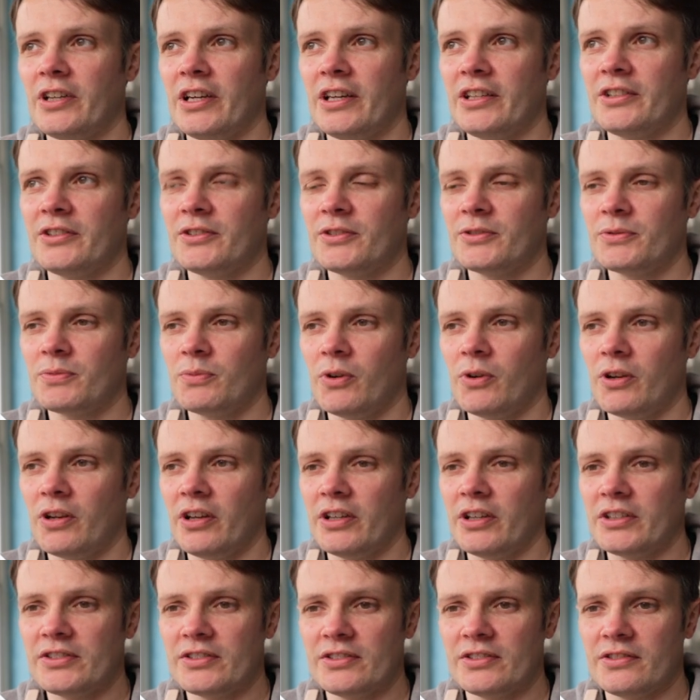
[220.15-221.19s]
and what
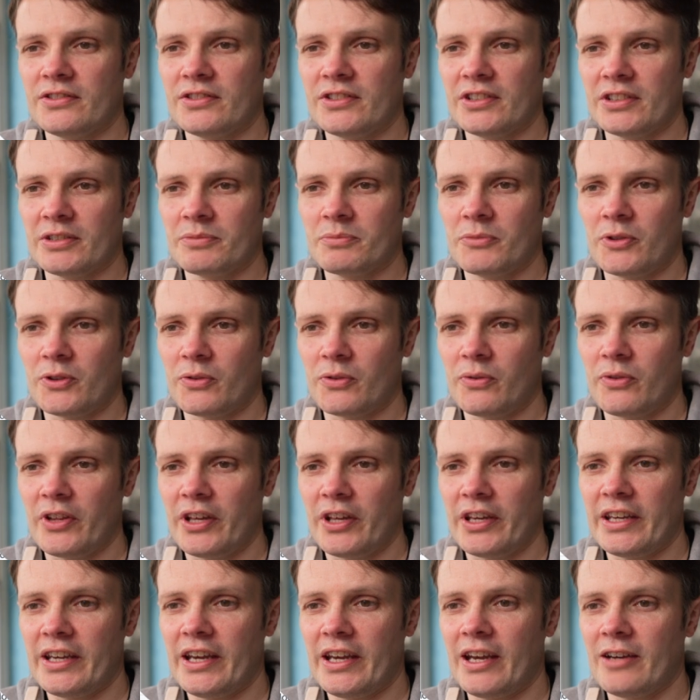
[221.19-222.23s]
licensing model
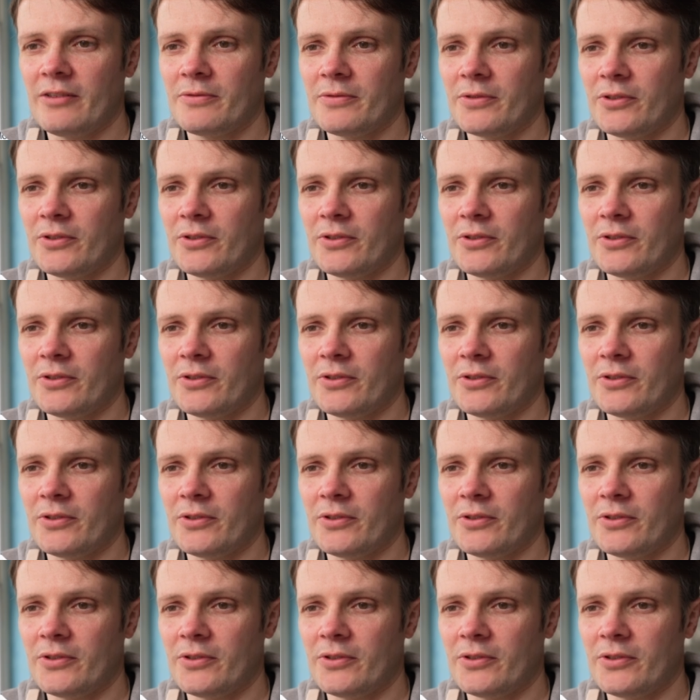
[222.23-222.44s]
they have